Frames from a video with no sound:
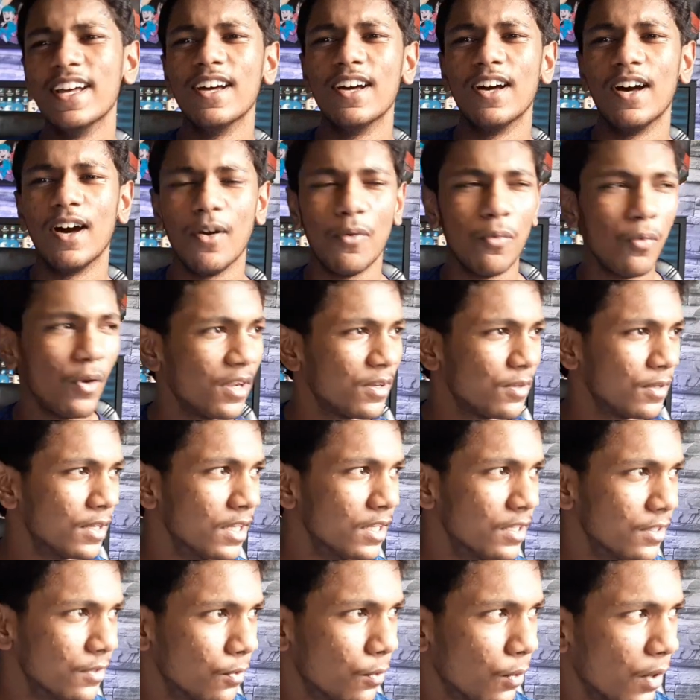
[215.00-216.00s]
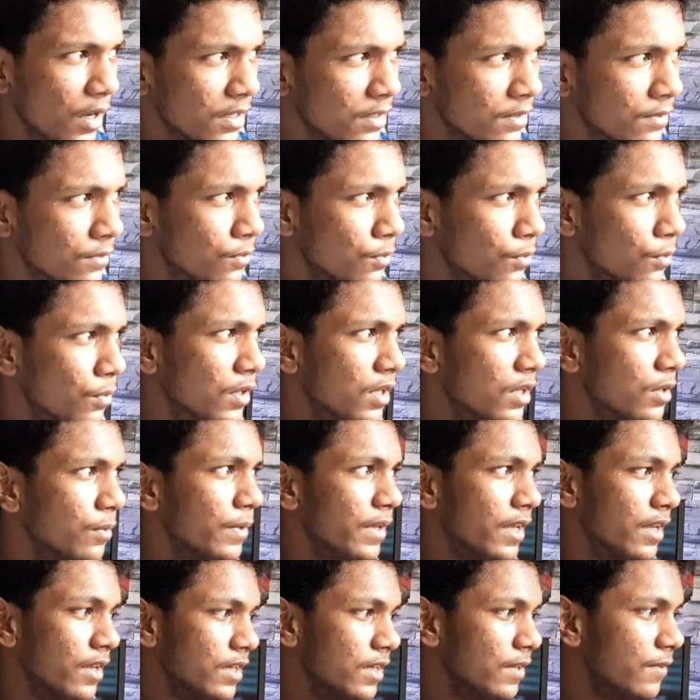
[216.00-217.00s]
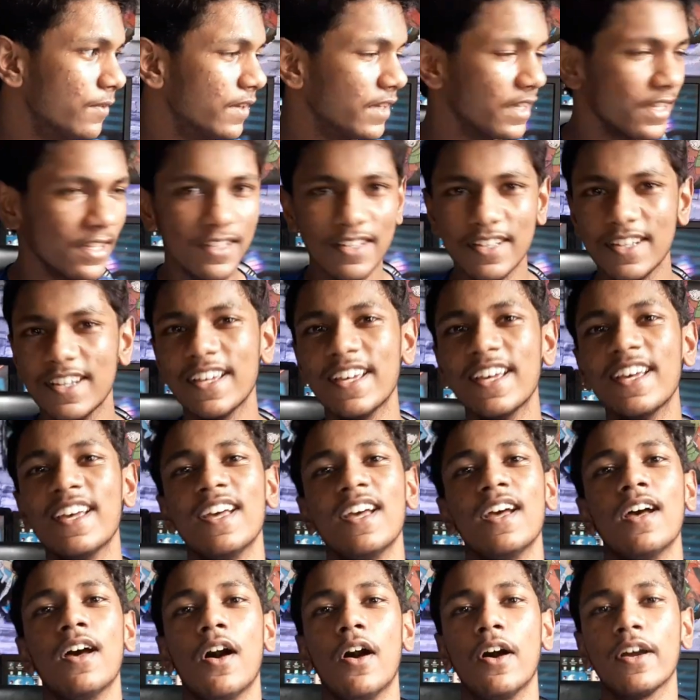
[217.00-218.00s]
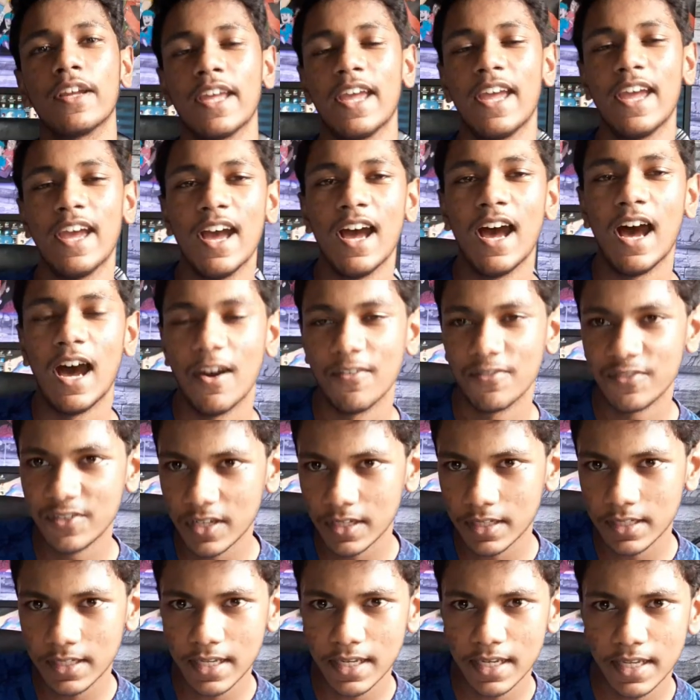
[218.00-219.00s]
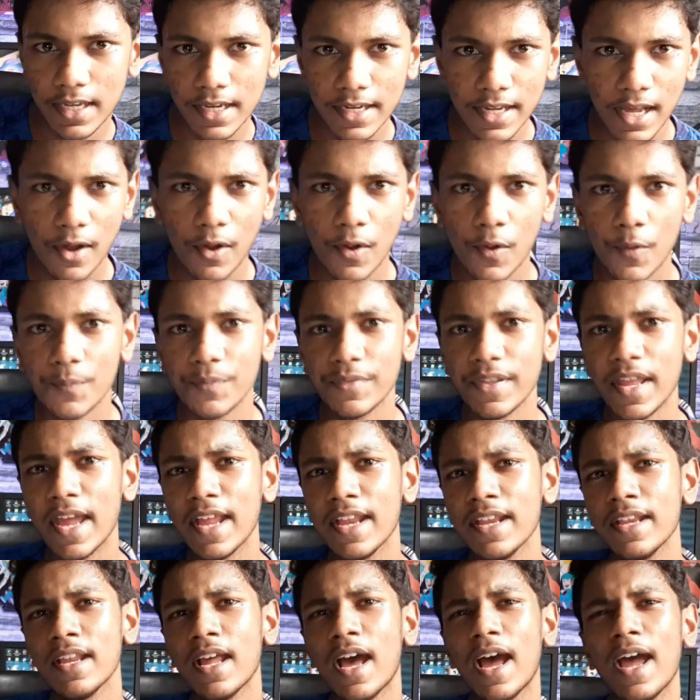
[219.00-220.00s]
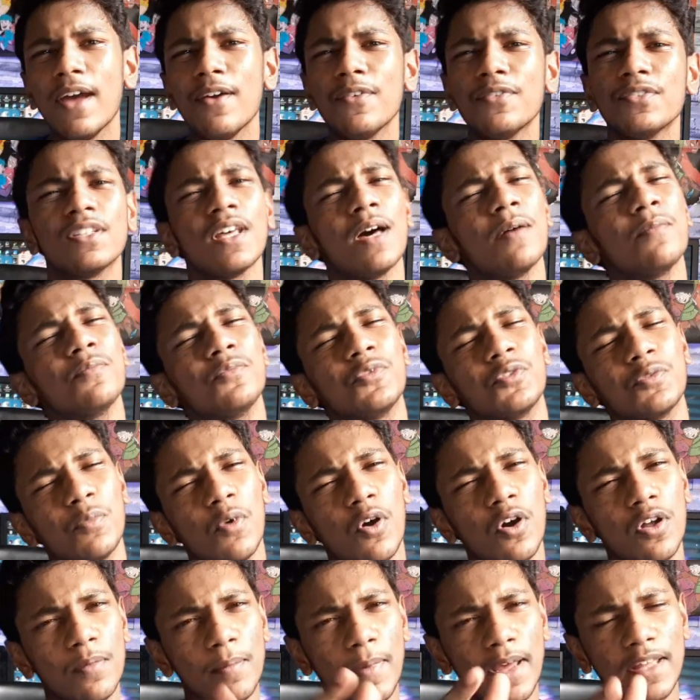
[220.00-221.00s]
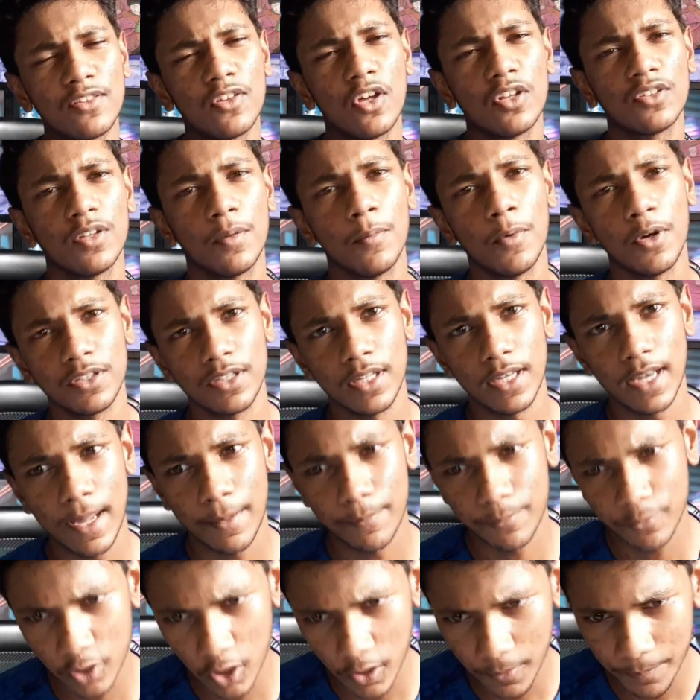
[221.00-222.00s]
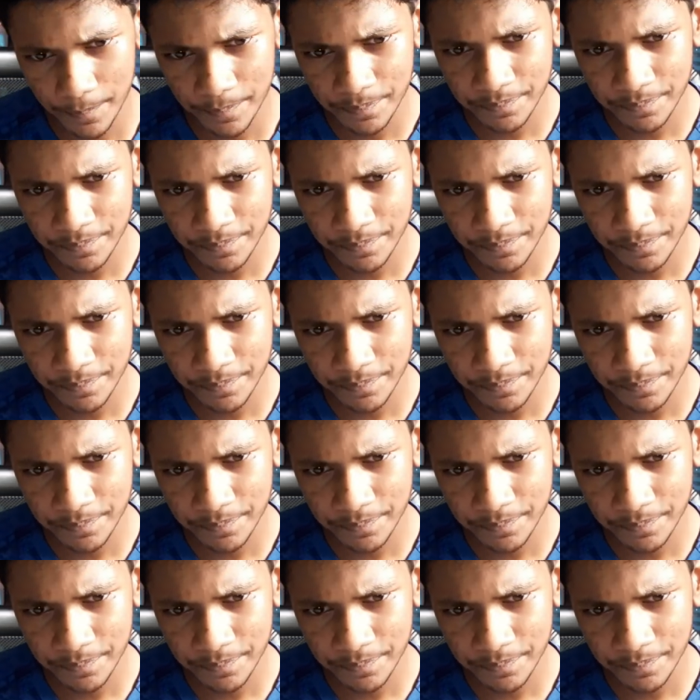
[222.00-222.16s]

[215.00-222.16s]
Oh, what world we are living in. Okay, after cleaning it down, and I have my thoughts about the laptop.